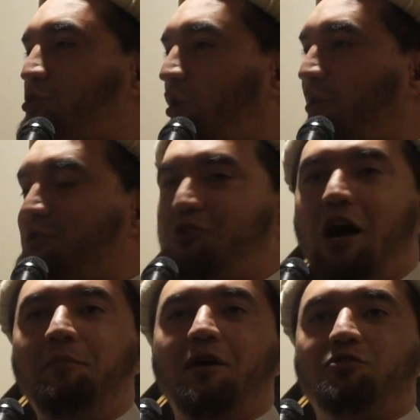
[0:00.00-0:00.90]
this whole
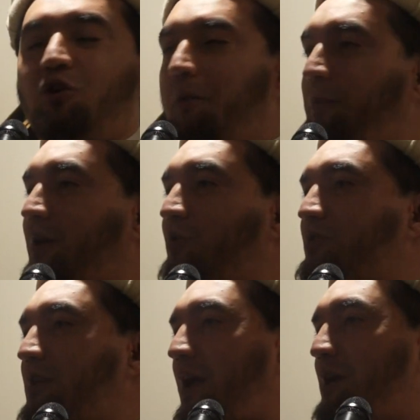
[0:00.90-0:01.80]
drama to appear
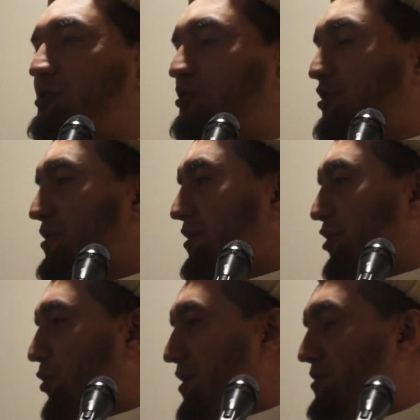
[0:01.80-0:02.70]
with the angels and
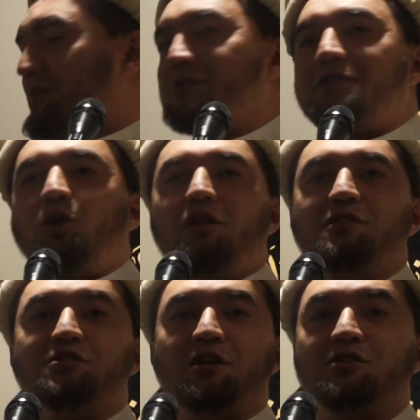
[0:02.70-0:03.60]
the questions and all
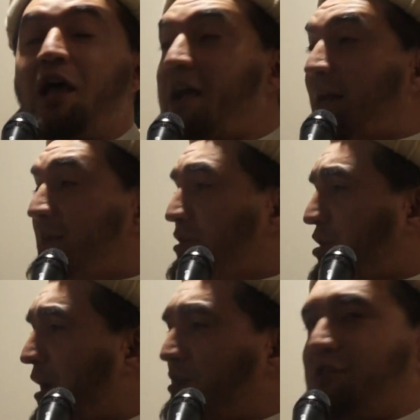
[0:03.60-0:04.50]
these things, and then
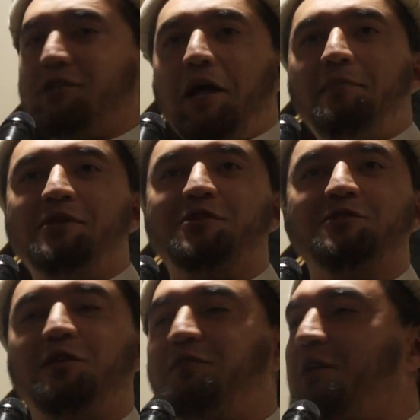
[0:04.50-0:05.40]
change the
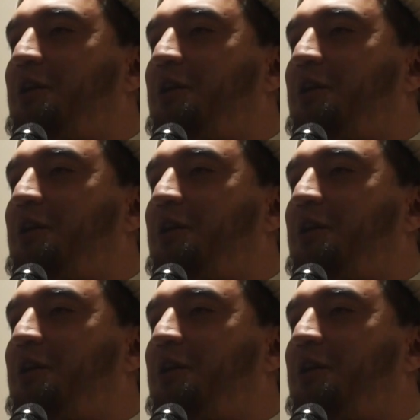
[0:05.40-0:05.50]
dimensions of the